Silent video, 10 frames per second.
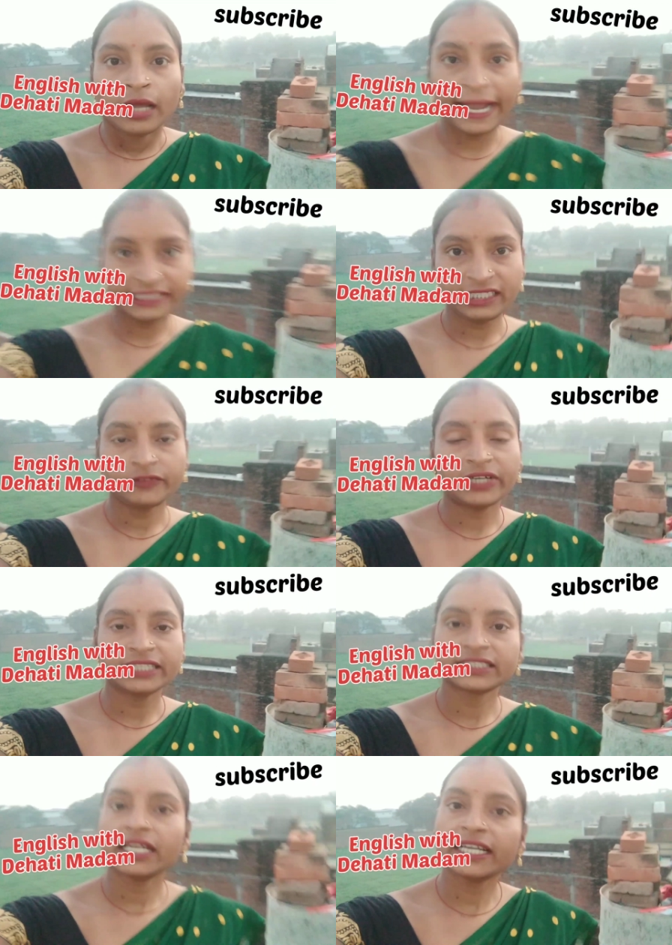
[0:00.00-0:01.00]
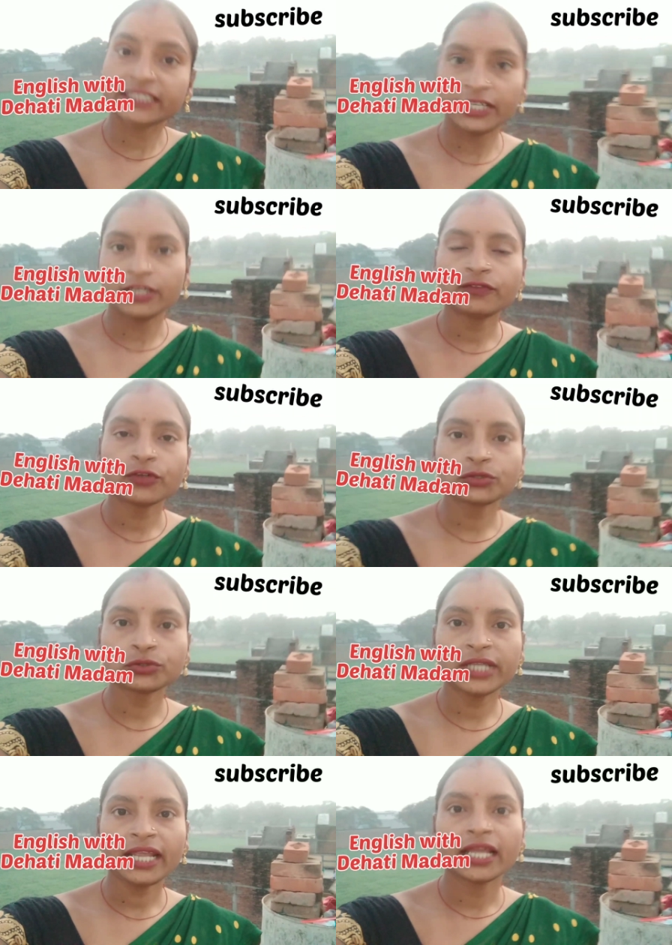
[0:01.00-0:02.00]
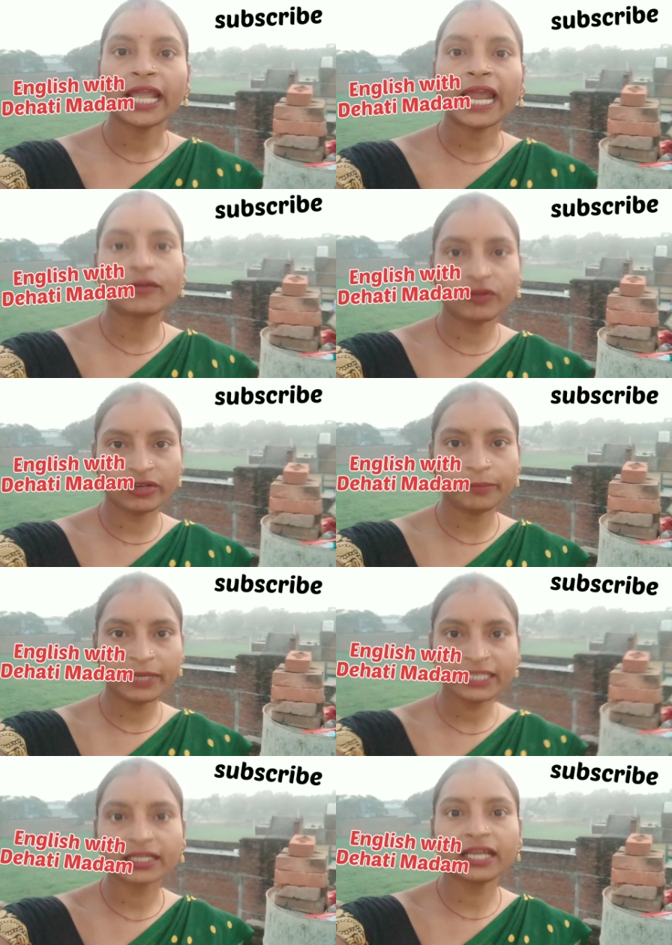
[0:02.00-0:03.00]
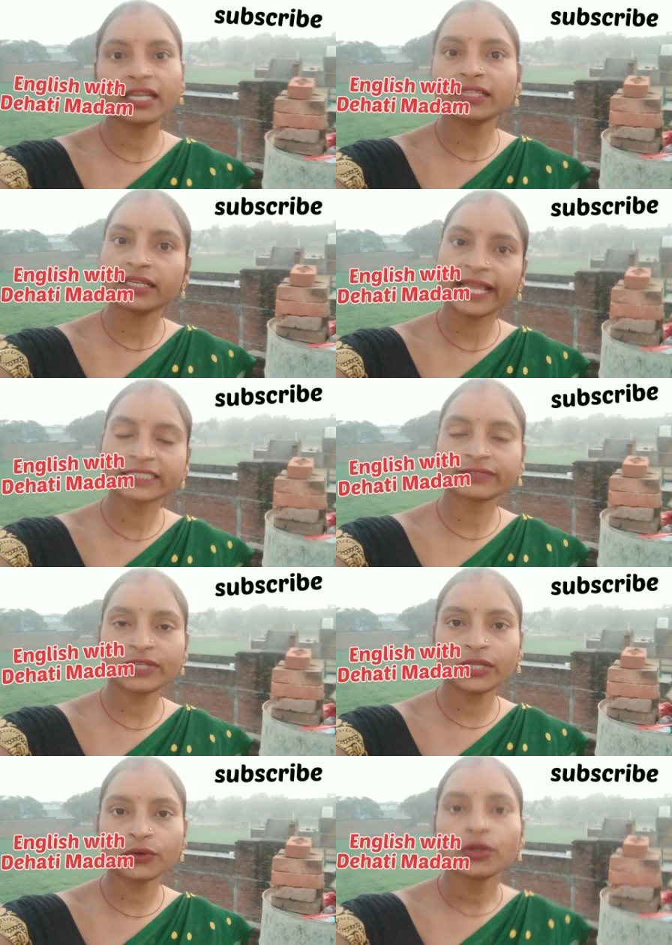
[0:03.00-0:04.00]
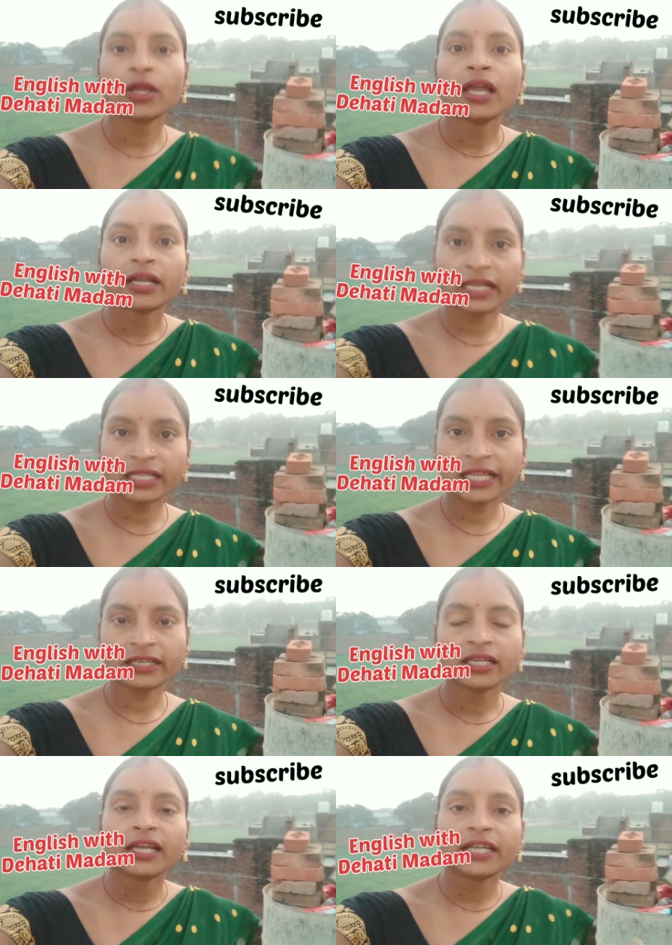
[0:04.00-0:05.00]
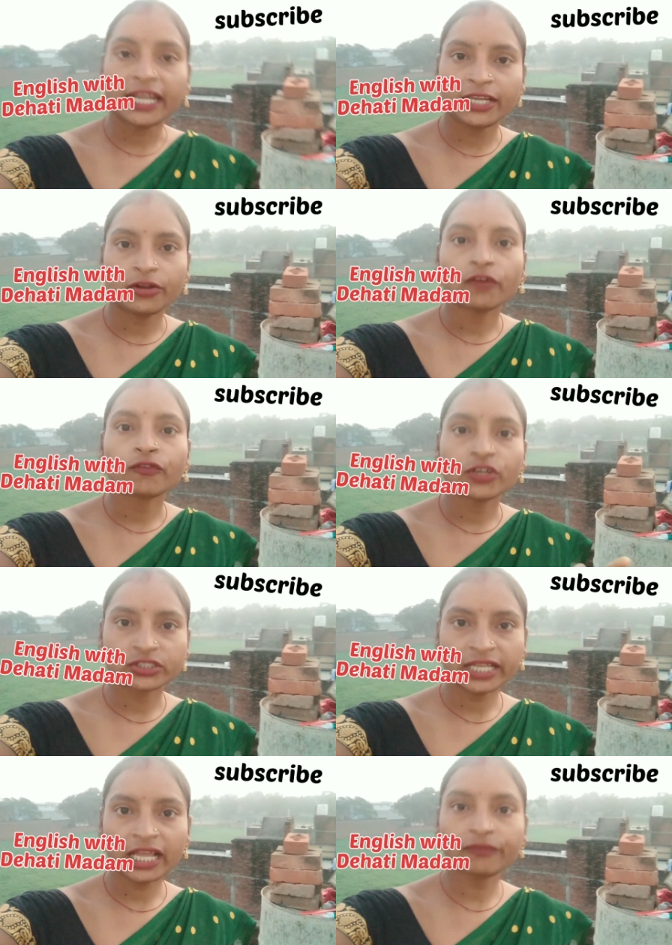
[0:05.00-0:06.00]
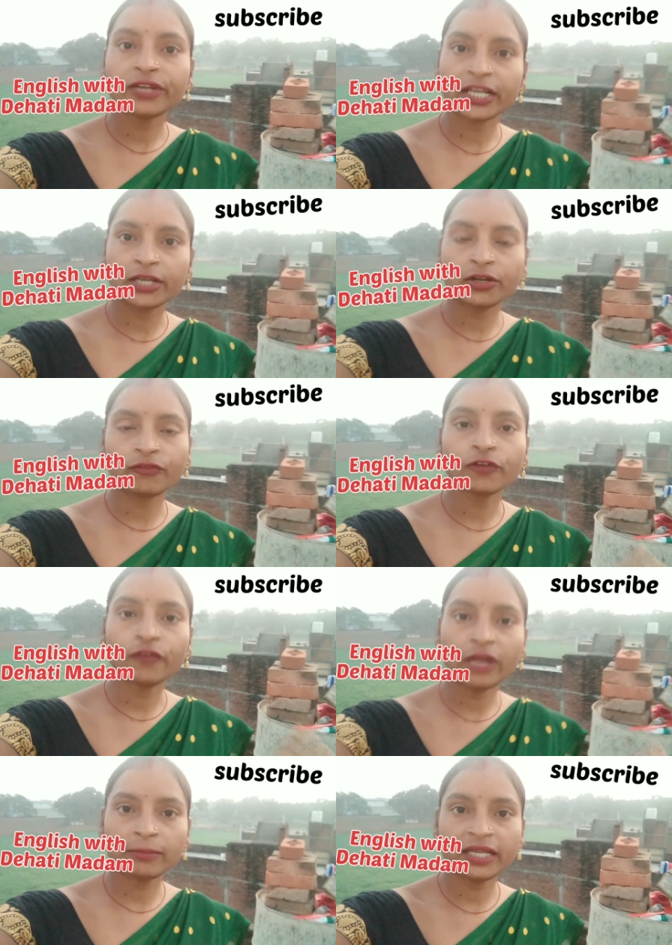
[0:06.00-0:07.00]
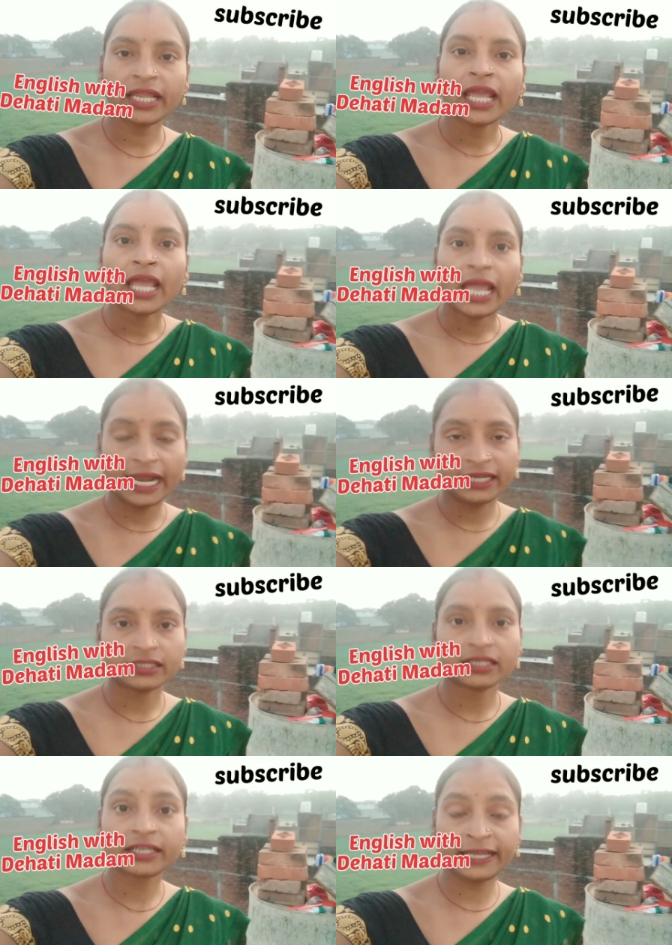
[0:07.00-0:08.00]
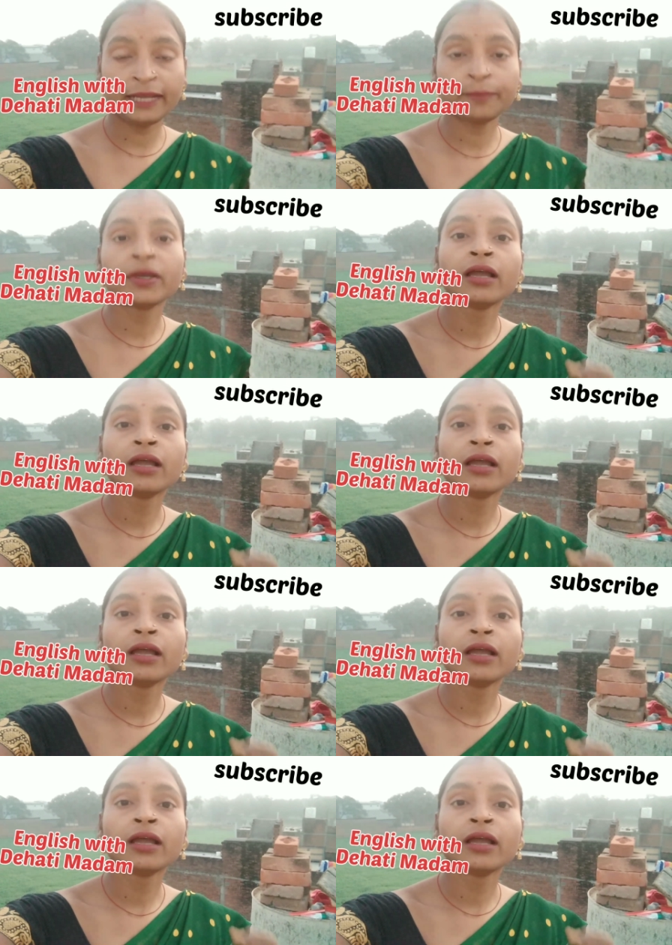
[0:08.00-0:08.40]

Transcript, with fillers: I think friends, it's enough for today, and we will meet again in the next video. Till then, take care of yourself, take care of your family, and keep